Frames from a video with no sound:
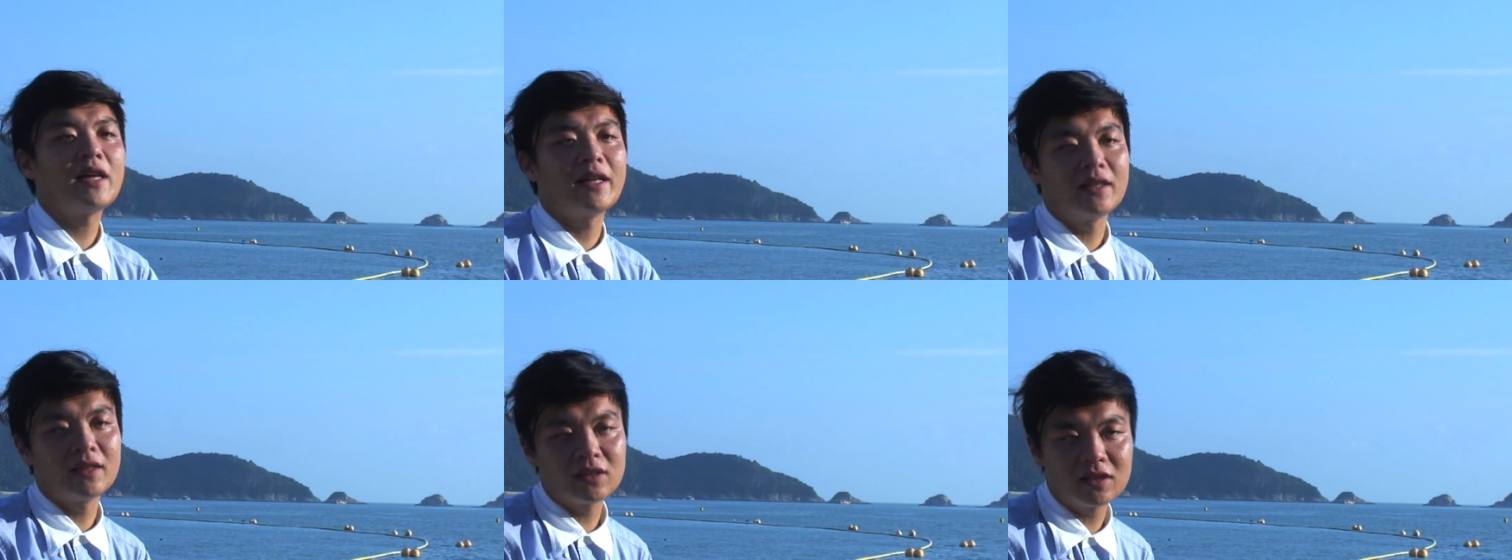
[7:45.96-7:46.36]

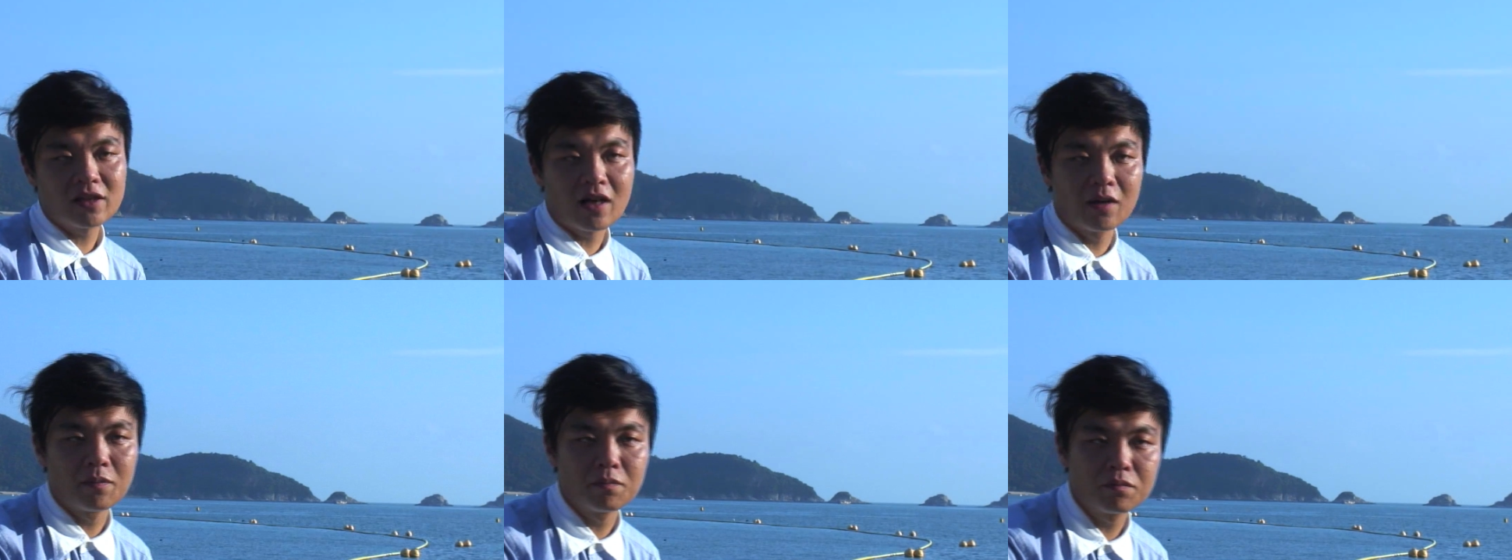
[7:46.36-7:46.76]
and then
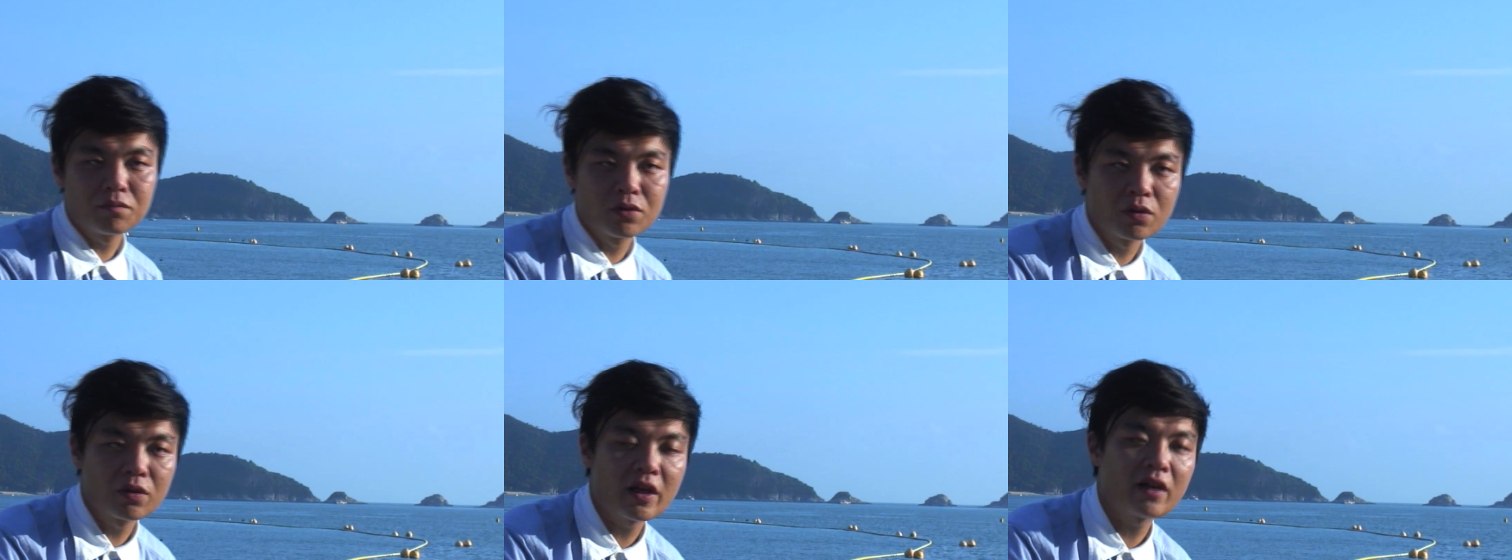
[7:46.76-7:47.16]
start
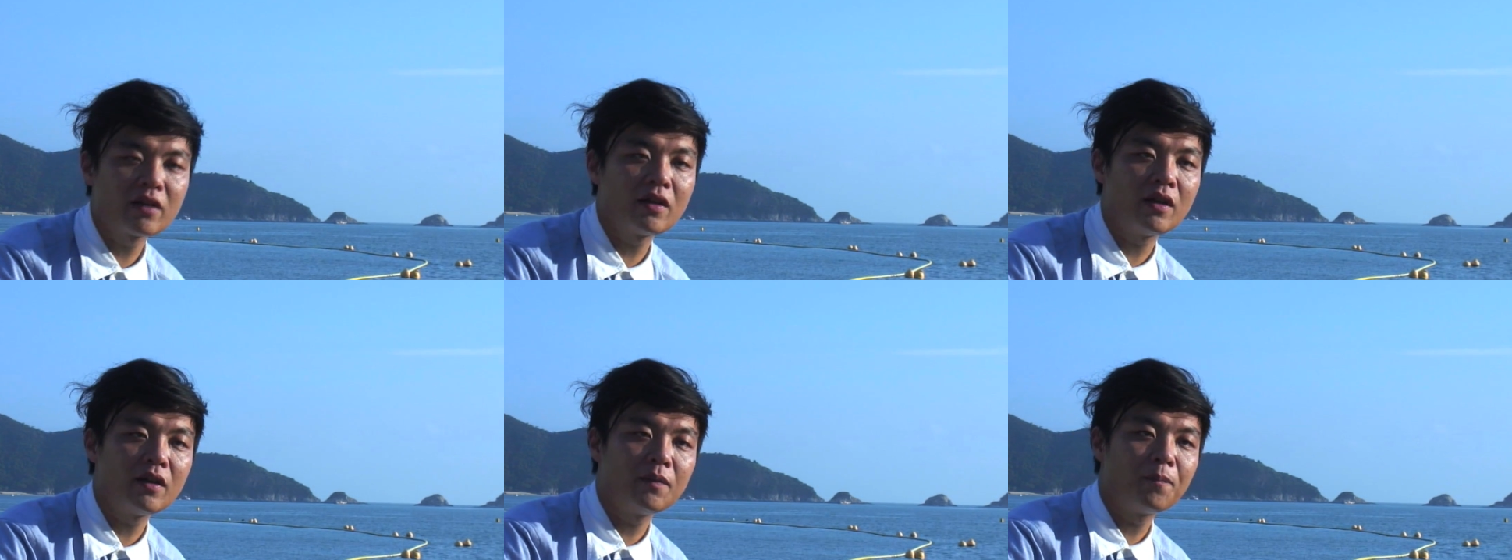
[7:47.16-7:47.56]

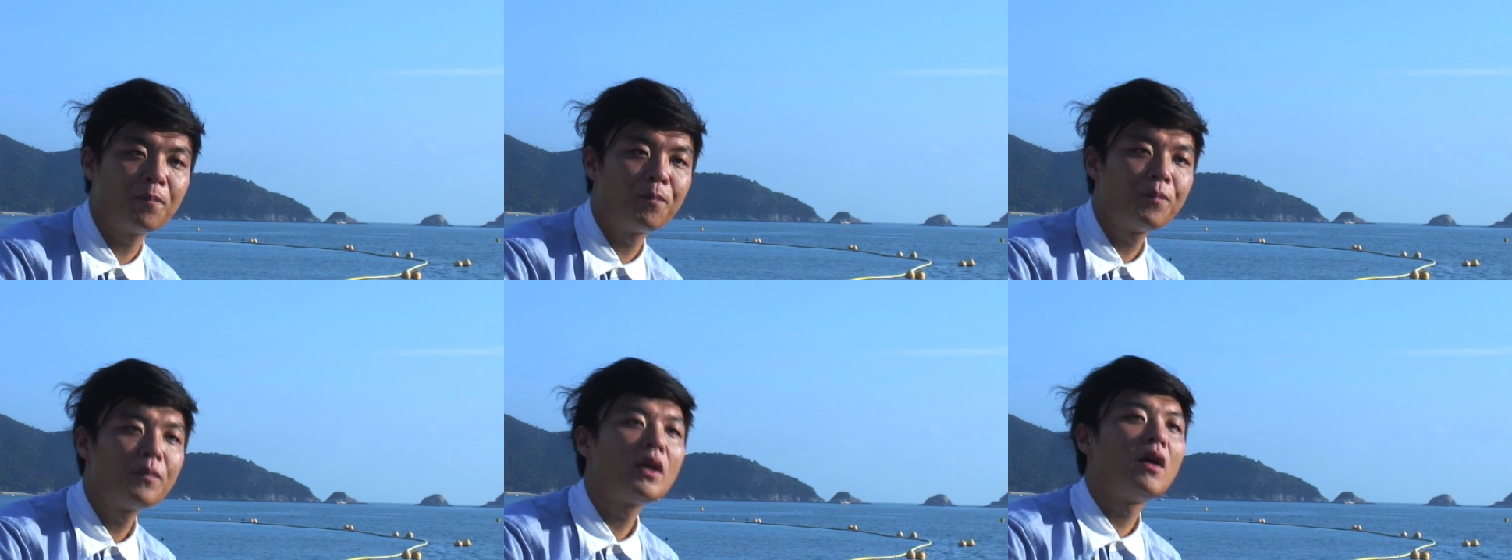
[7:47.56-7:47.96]
protecting
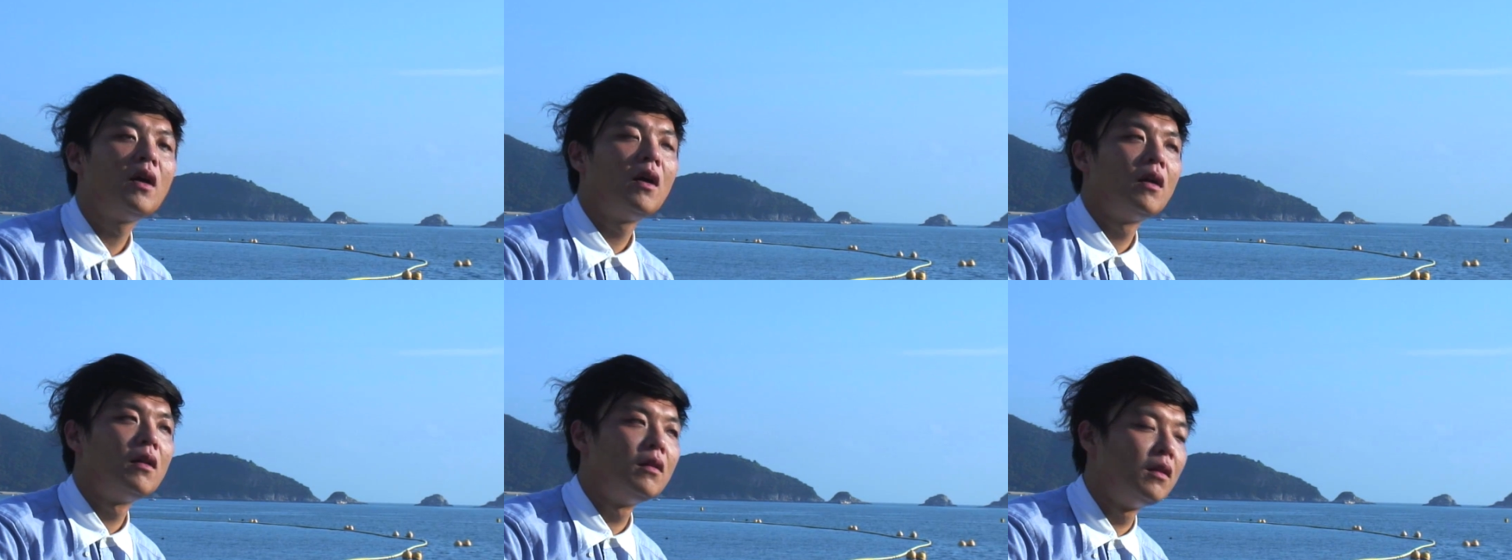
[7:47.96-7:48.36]

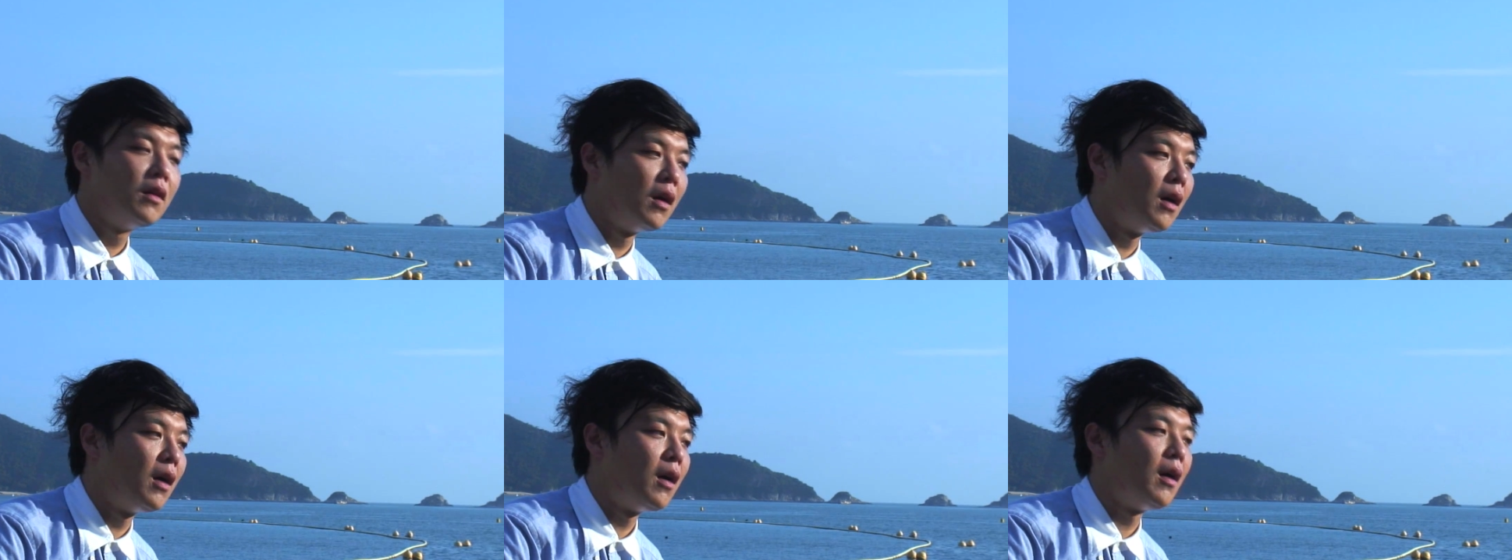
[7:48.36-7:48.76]

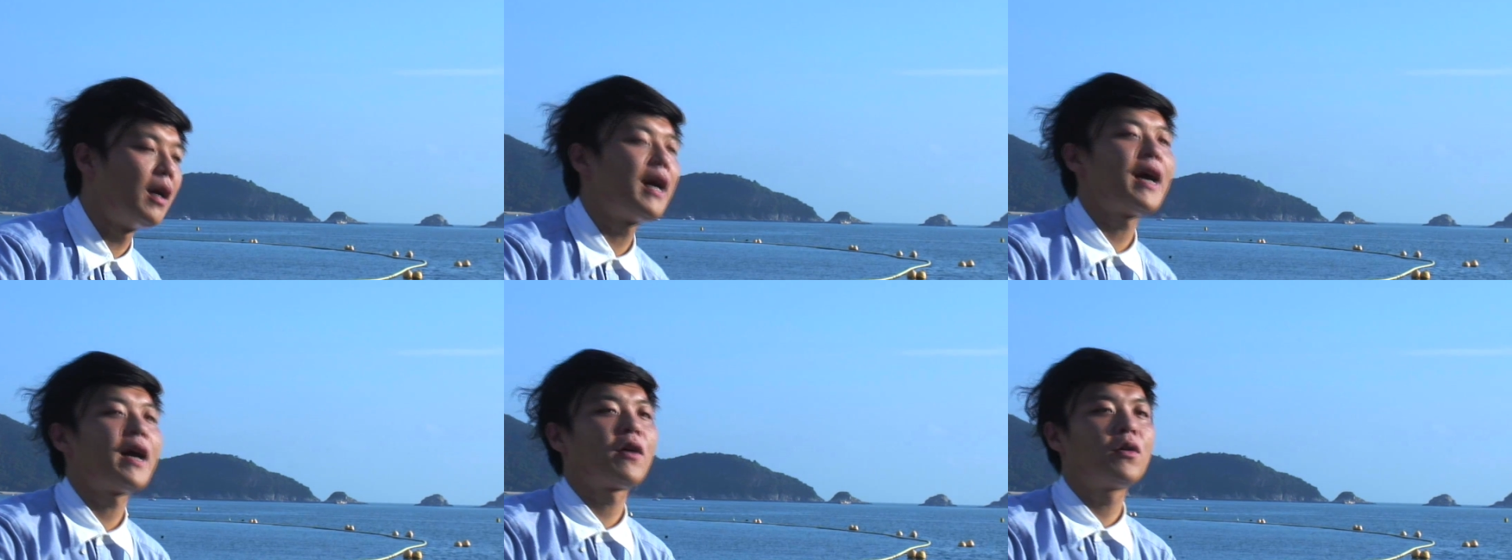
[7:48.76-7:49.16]
the
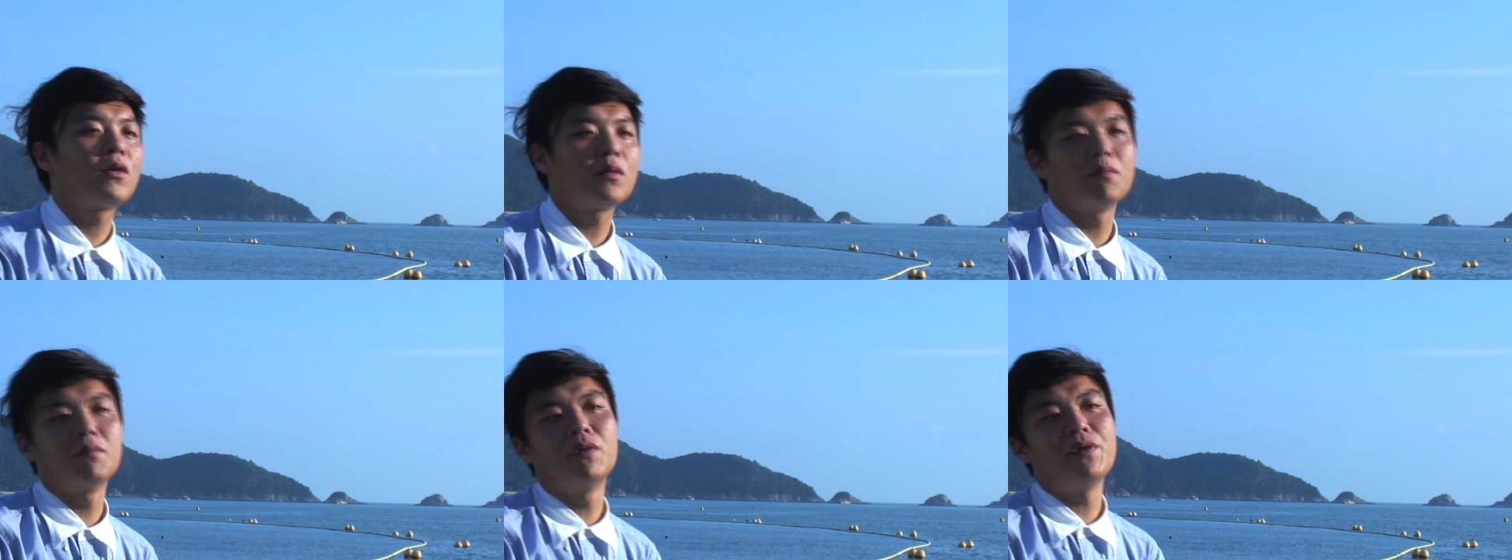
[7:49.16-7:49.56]

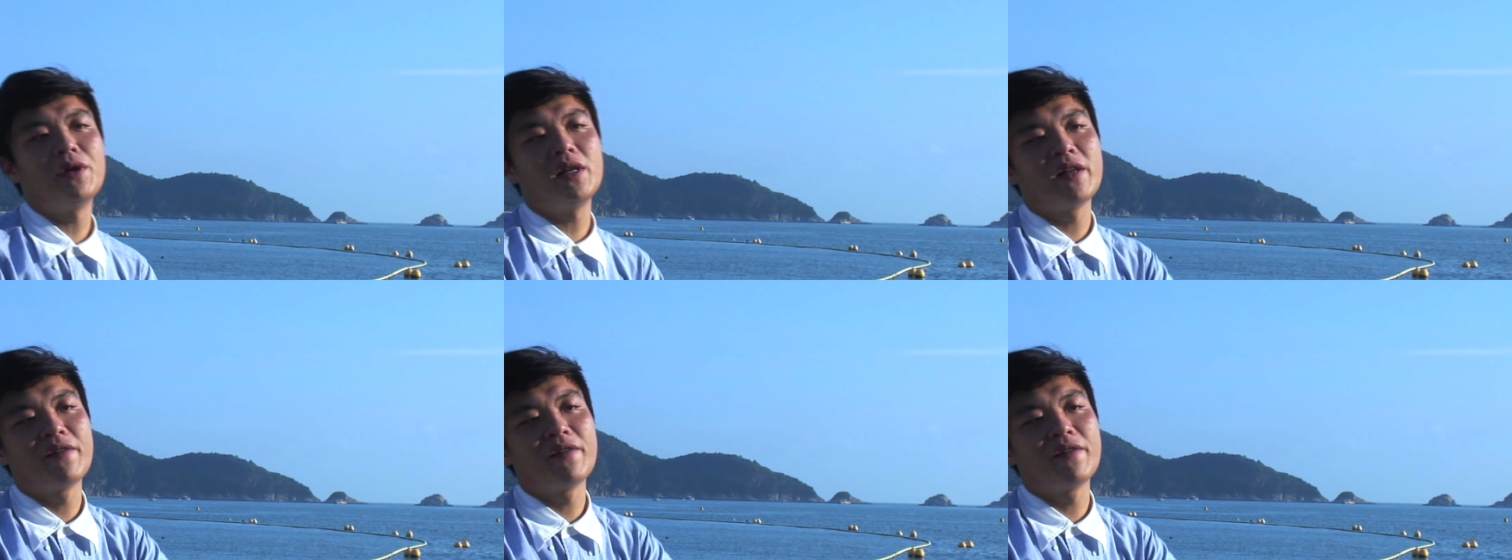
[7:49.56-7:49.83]
marine